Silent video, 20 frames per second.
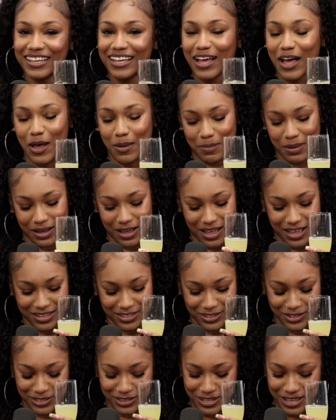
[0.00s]
I'm oh my like, God,
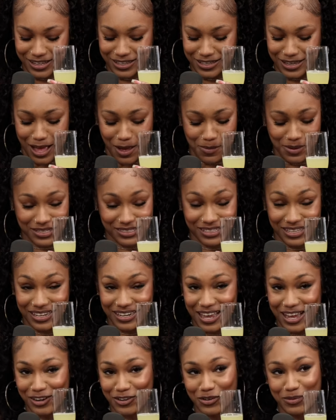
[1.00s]
Yo. You're lucky I wasn't in
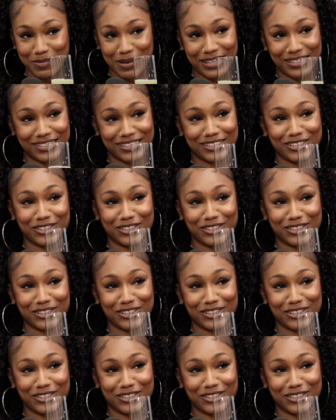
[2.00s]
that group message,